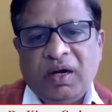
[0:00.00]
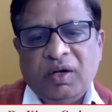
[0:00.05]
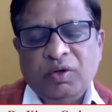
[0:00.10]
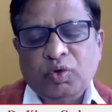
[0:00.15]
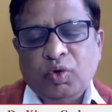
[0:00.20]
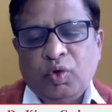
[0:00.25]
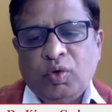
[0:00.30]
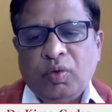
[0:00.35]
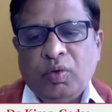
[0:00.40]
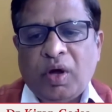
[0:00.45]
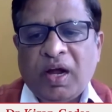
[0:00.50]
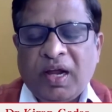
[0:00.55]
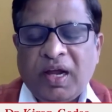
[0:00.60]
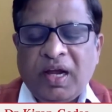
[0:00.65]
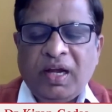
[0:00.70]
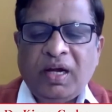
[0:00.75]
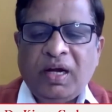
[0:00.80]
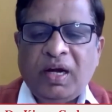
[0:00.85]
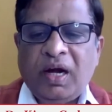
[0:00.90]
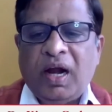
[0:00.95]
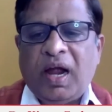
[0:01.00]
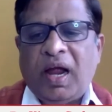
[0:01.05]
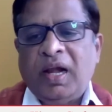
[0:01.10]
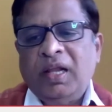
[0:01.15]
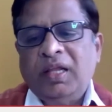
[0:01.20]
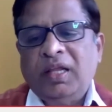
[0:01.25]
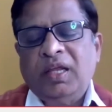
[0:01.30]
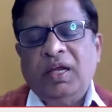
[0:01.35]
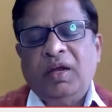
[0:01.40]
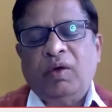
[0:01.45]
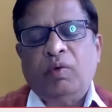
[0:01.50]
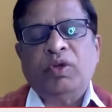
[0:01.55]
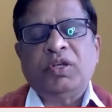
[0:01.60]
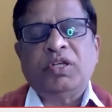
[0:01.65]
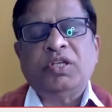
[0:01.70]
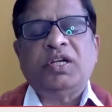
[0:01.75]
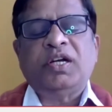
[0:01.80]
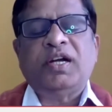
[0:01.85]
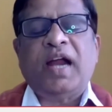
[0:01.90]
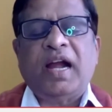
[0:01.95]
So again, anything which
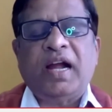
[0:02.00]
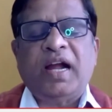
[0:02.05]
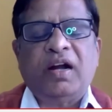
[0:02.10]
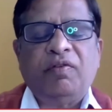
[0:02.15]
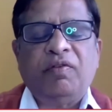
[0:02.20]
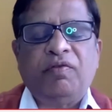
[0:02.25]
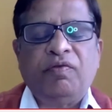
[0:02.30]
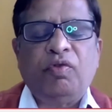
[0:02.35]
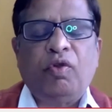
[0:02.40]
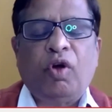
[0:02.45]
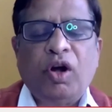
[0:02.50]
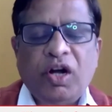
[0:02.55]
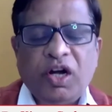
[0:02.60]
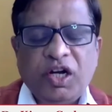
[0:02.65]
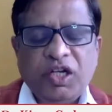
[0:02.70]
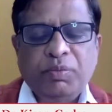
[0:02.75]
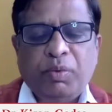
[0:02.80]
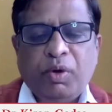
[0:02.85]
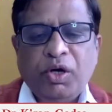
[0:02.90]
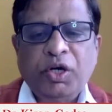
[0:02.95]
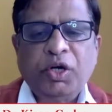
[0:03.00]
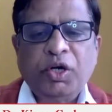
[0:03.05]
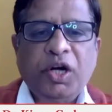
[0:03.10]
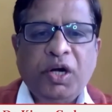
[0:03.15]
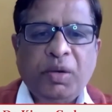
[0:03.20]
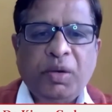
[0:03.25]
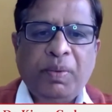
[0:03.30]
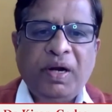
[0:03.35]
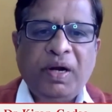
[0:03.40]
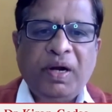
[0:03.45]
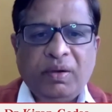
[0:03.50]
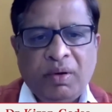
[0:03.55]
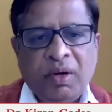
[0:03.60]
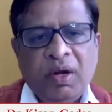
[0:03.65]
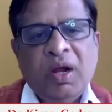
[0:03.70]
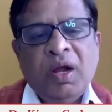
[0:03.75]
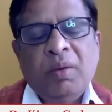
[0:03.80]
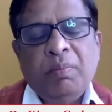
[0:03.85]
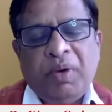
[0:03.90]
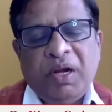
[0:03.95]
is a dandruff not responding to treatment,
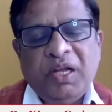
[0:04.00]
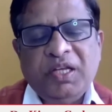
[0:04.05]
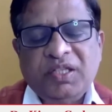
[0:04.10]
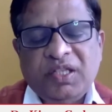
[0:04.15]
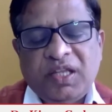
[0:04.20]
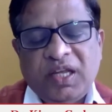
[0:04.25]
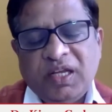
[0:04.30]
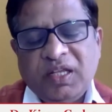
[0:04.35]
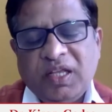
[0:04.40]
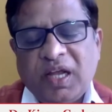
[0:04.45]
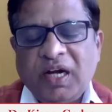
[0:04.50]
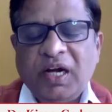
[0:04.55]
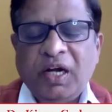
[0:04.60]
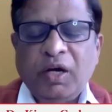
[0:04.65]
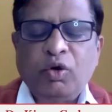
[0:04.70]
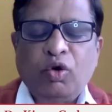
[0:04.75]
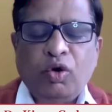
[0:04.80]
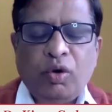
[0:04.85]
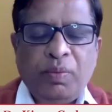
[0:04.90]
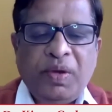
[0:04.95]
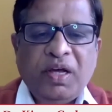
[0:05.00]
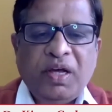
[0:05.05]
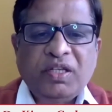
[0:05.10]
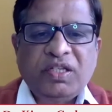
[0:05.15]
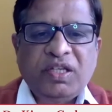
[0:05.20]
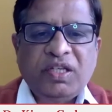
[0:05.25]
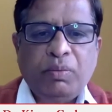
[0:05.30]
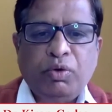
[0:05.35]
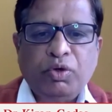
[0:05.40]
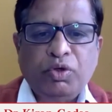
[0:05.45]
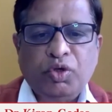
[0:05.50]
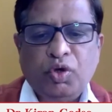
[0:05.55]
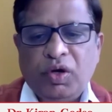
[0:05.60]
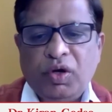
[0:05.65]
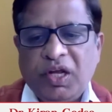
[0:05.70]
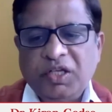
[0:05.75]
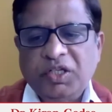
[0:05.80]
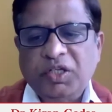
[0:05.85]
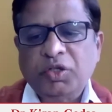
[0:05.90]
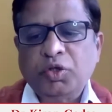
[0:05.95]
please think that it could be a sebo
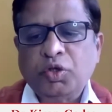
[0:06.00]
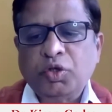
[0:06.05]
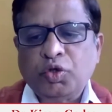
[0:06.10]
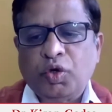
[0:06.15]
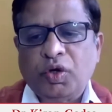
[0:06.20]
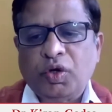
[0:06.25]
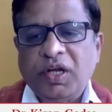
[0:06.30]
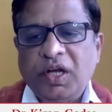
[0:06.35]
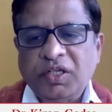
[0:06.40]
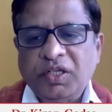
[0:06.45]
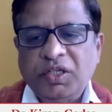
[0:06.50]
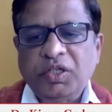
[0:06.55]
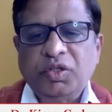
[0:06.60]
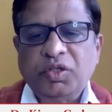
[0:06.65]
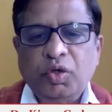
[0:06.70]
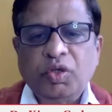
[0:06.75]
psoriasis or psoriasis.